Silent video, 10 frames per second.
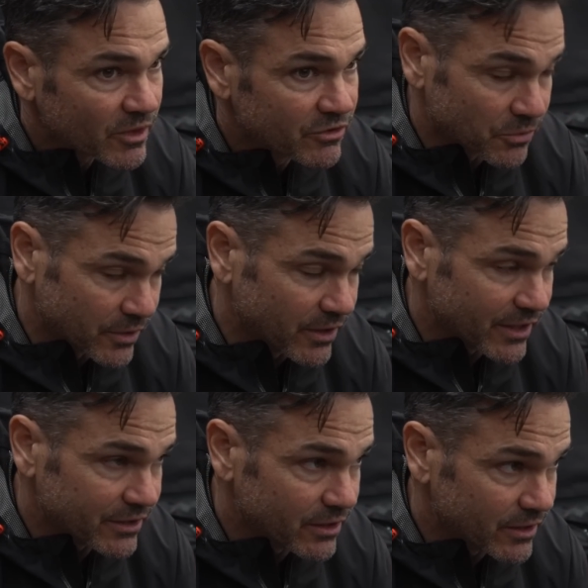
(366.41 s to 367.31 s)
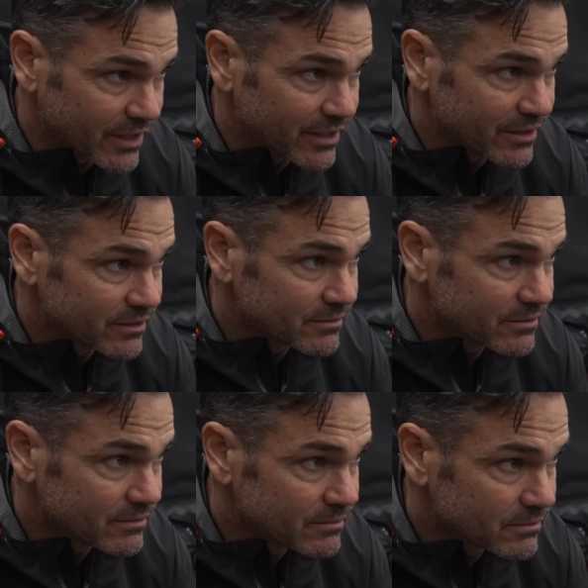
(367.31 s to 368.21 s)
Is the rear end going in
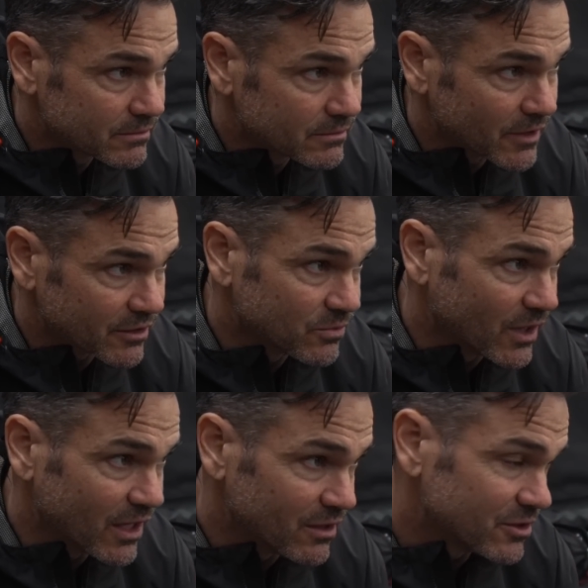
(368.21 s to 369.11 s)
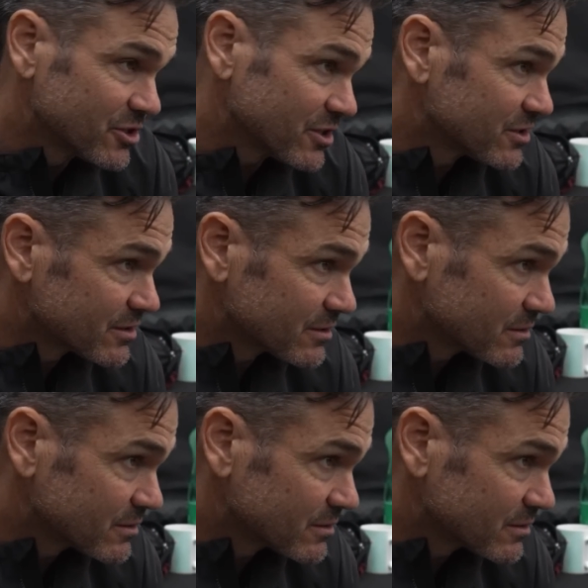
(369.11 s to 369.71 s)
as well, or just?